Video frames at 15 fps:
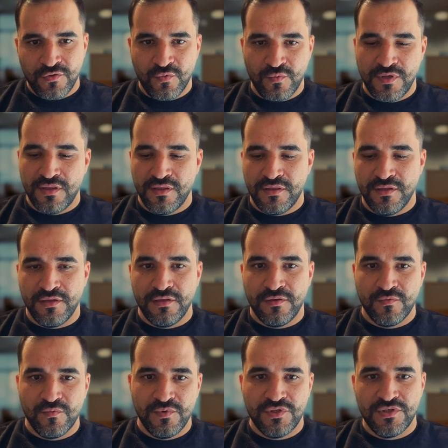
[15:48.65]
one thing,
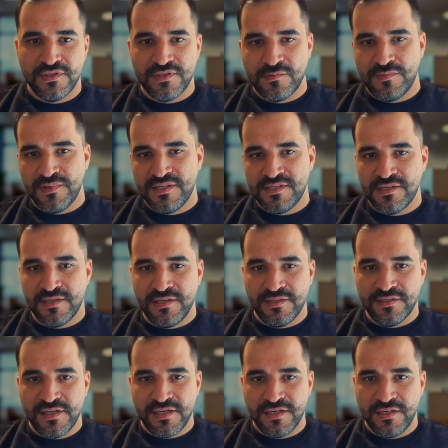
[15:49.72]
which is basically
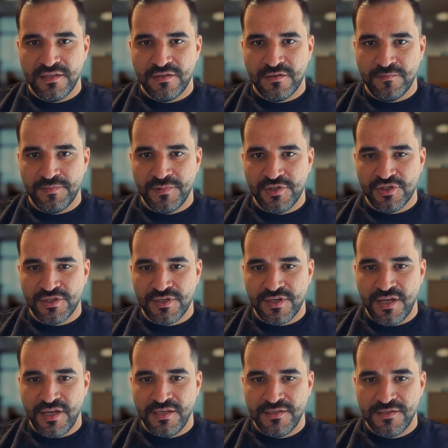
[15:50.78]
target completion
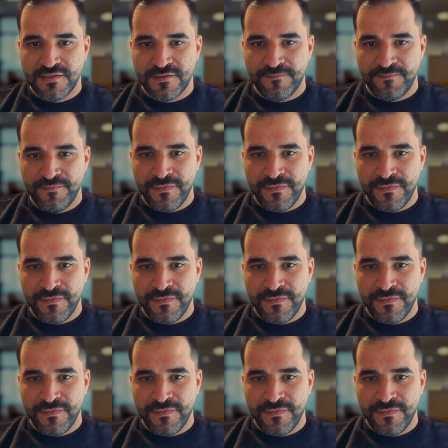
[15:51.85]
date.